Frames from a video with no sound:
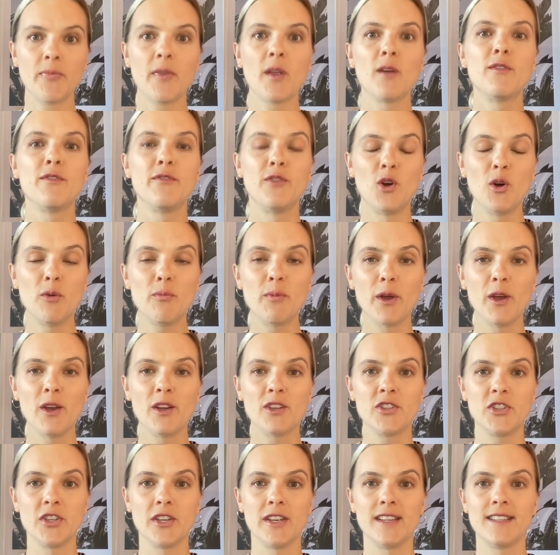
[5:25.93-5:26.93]
for
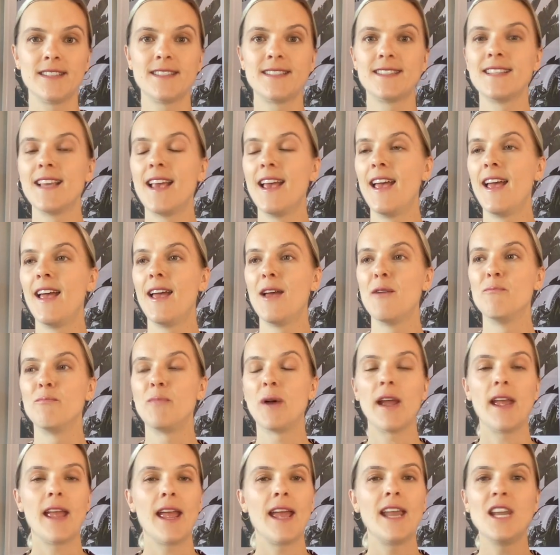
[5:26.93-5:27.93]
purchase
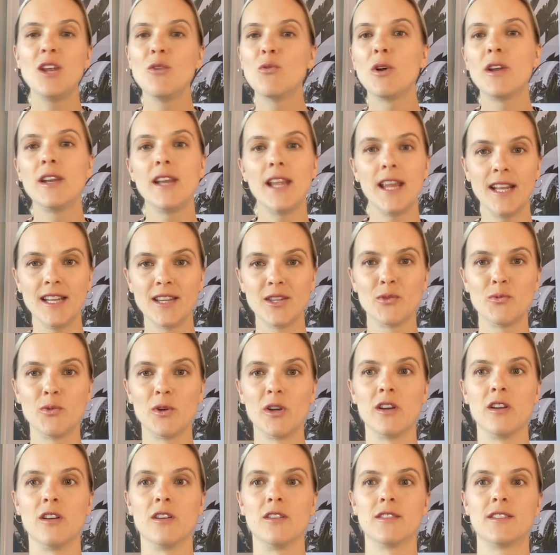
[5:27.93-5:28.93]
by anyone in the
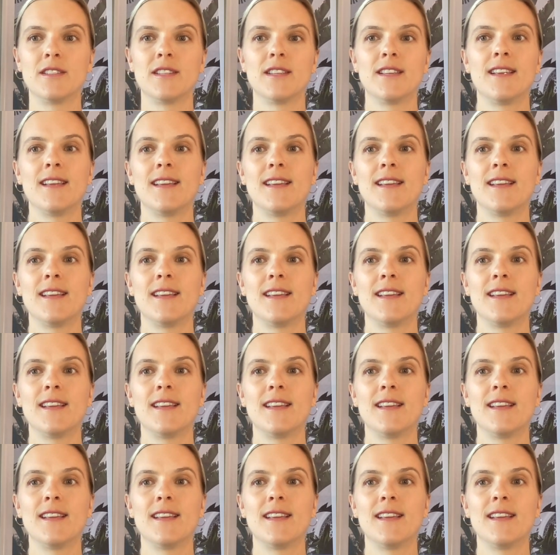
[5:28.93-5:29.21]
world.